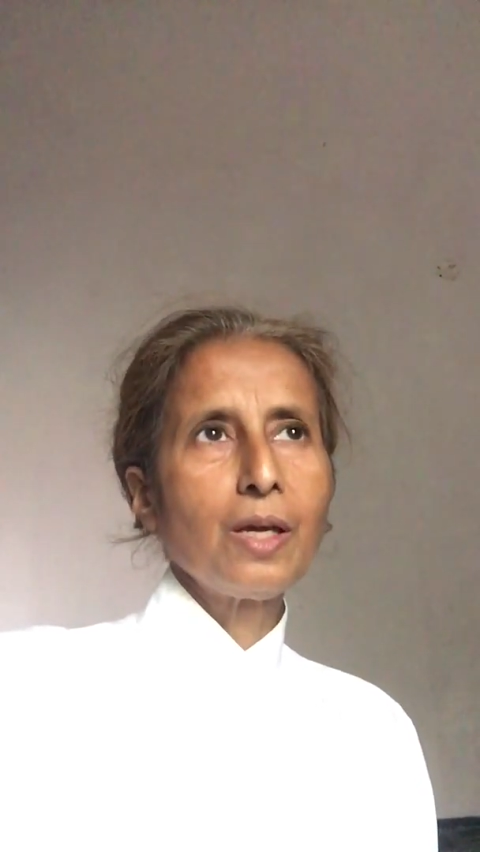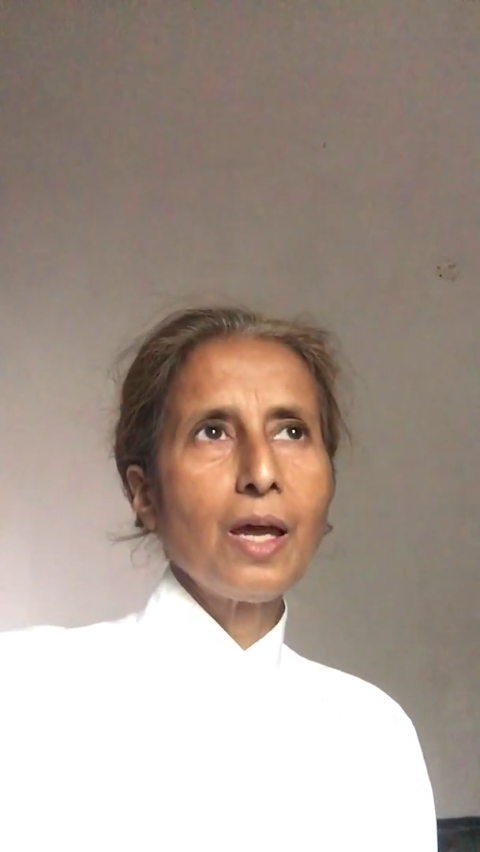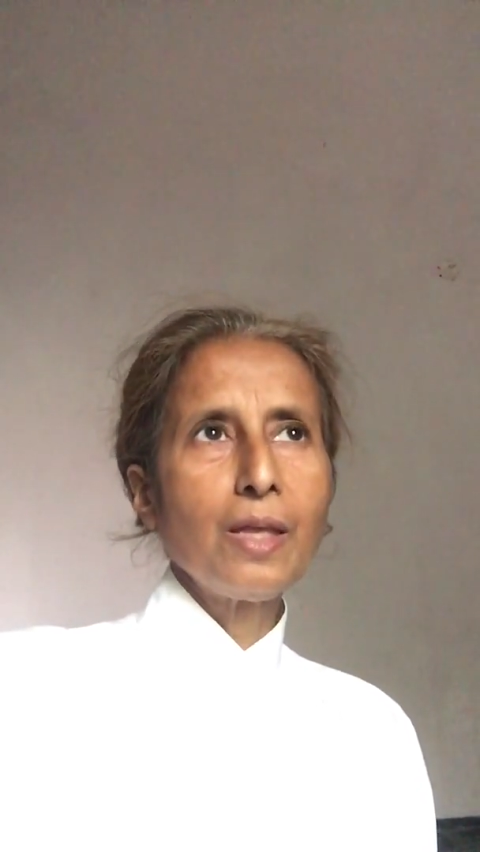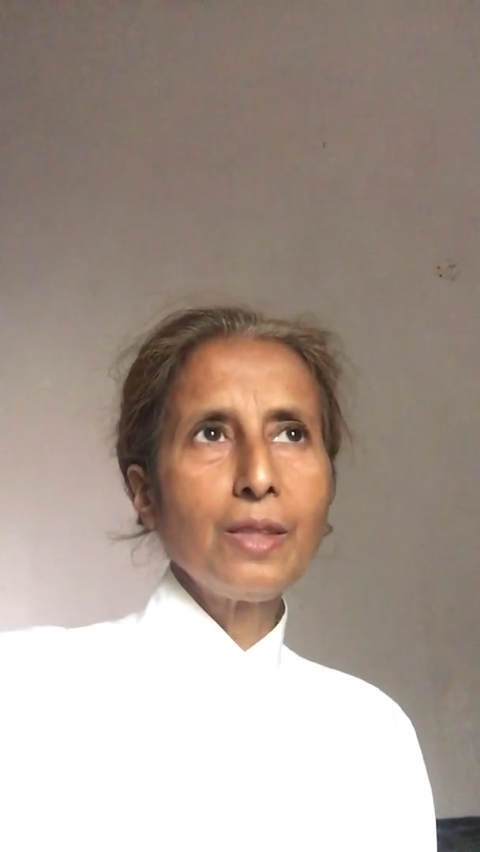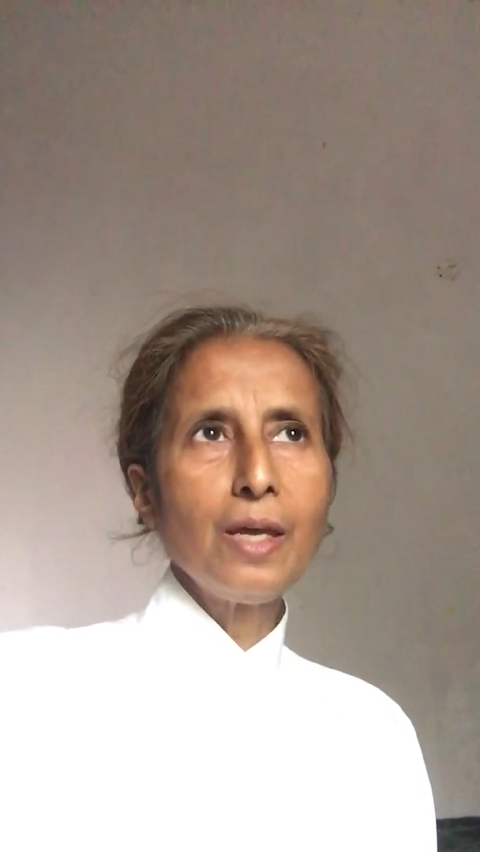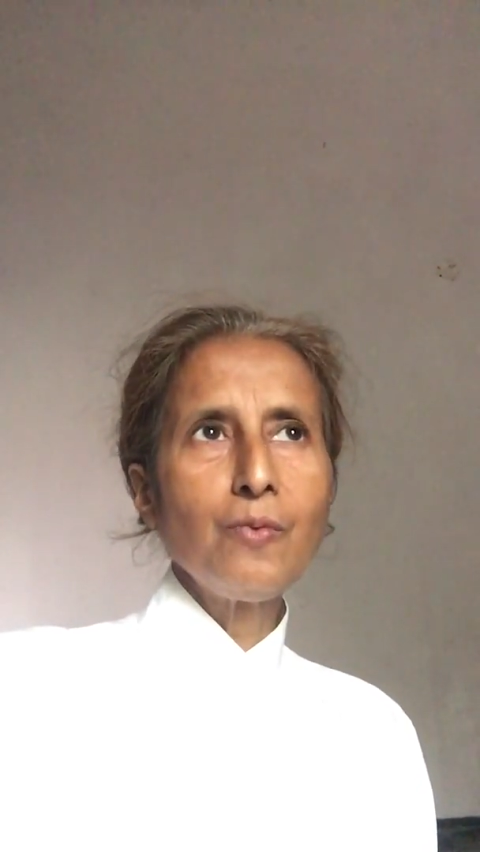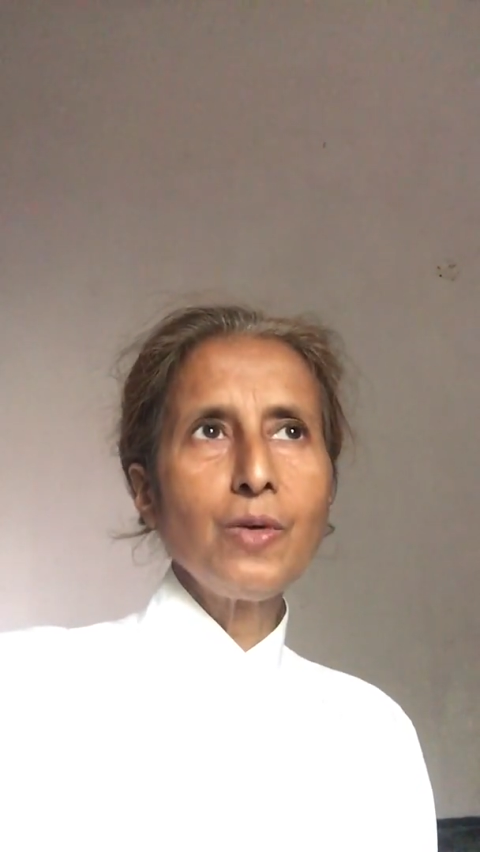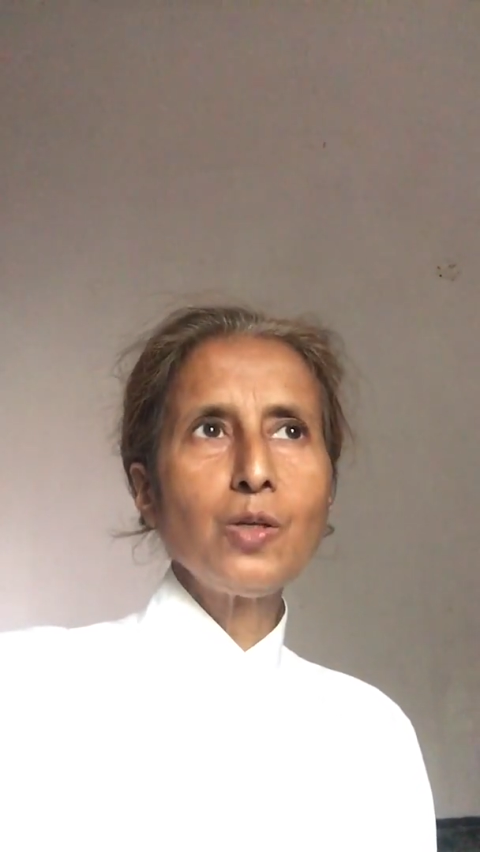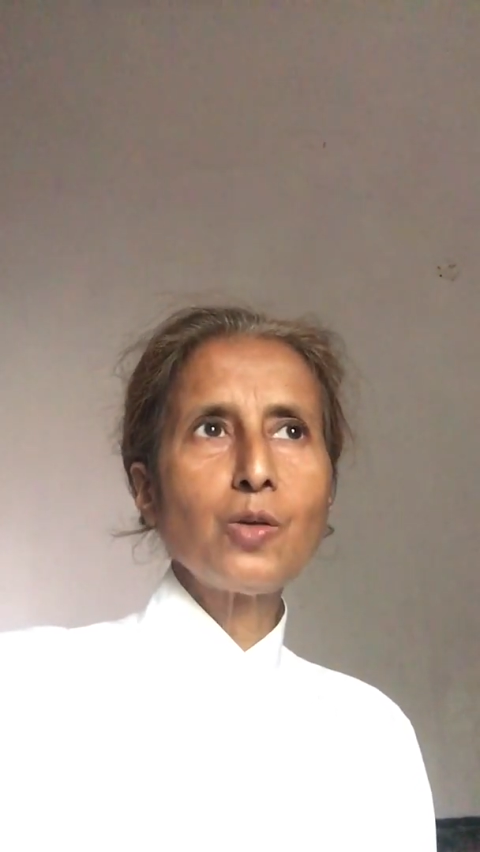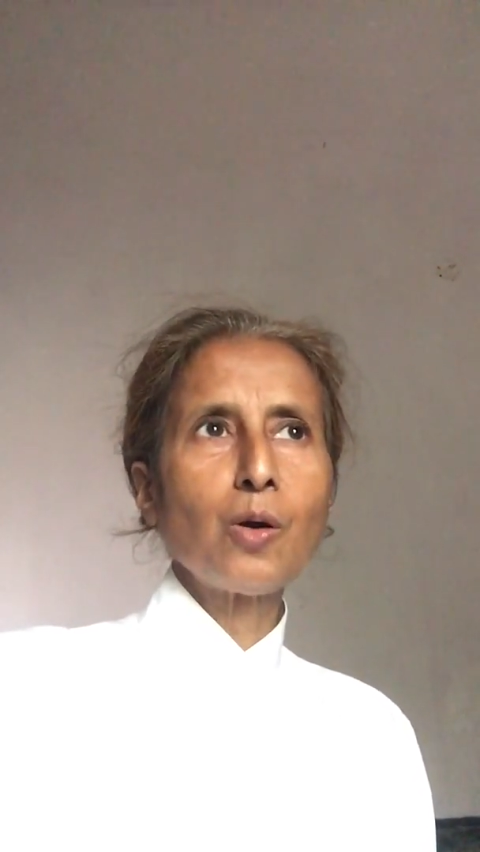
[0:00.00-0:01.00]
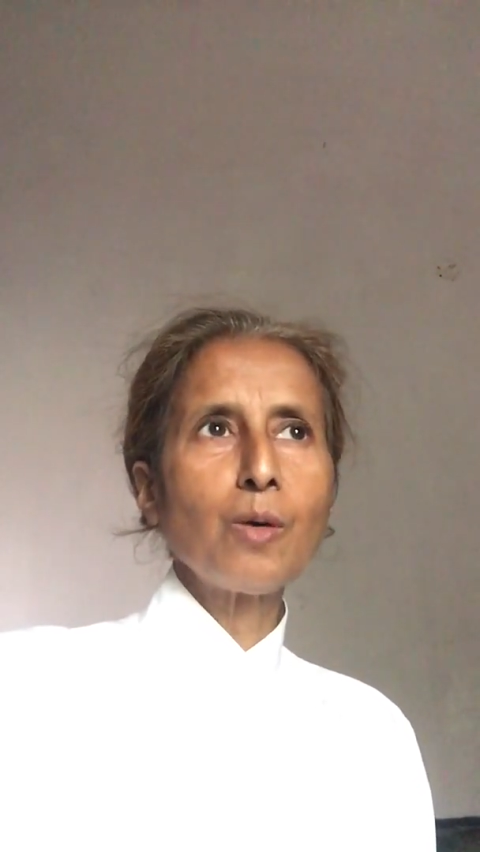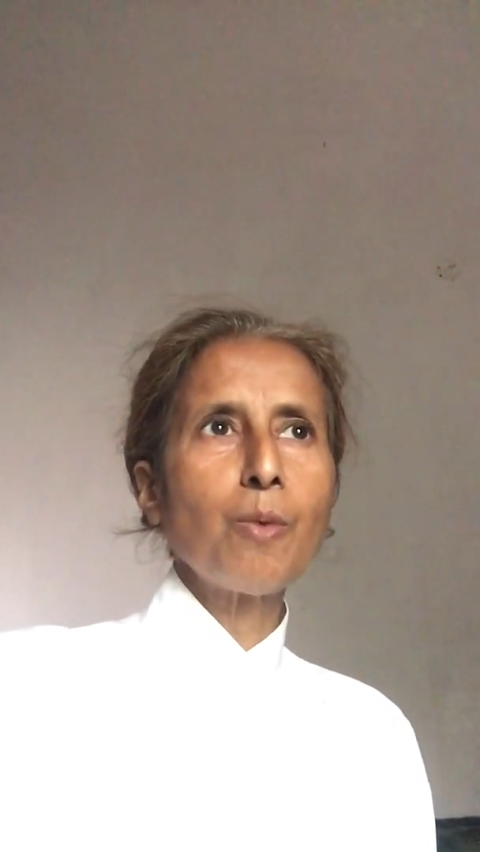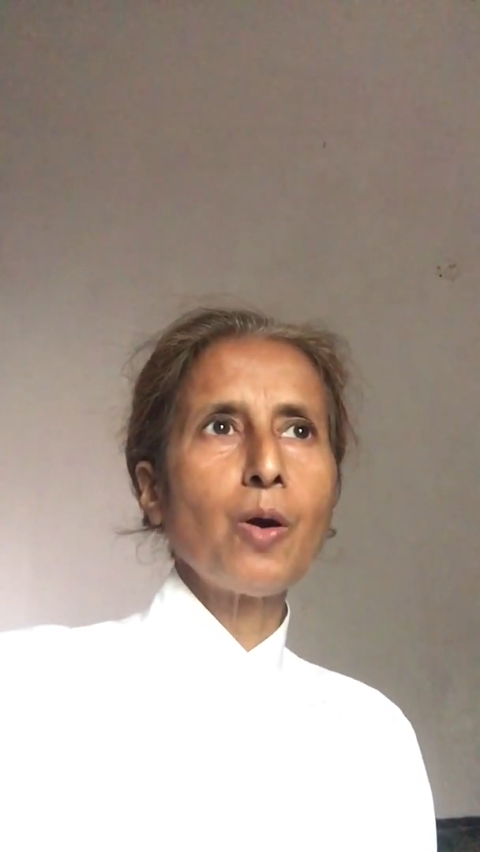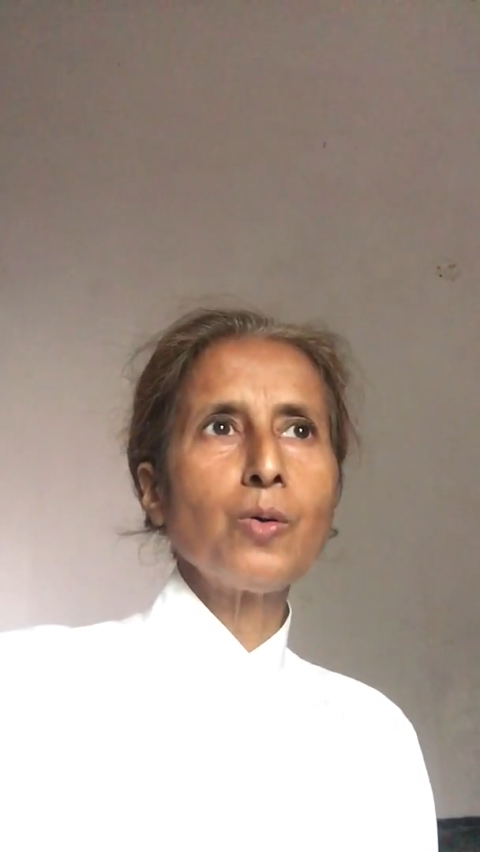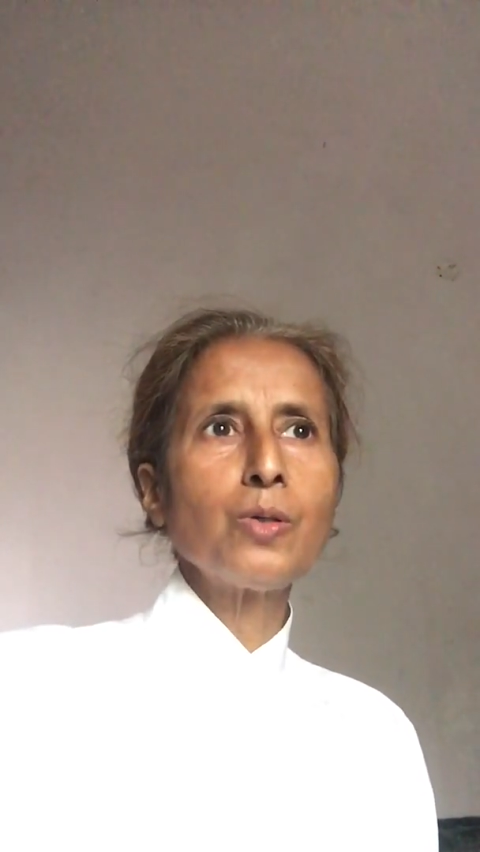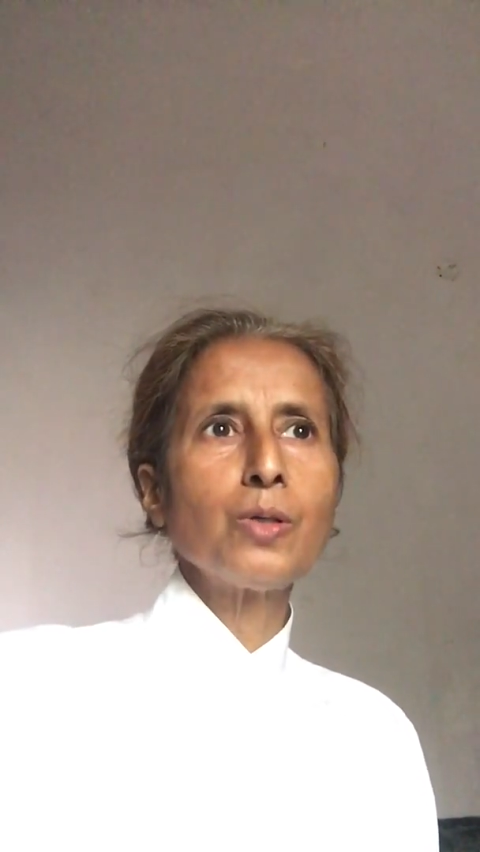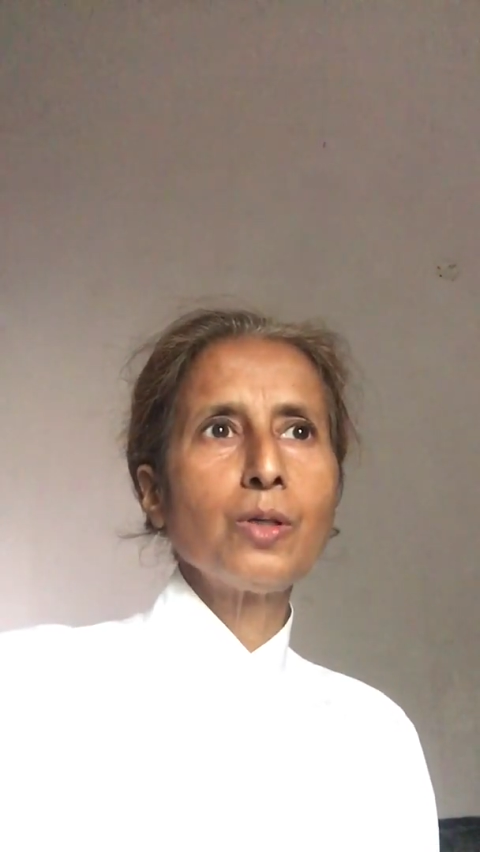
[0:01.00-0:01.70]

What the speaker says: And then we'll talk about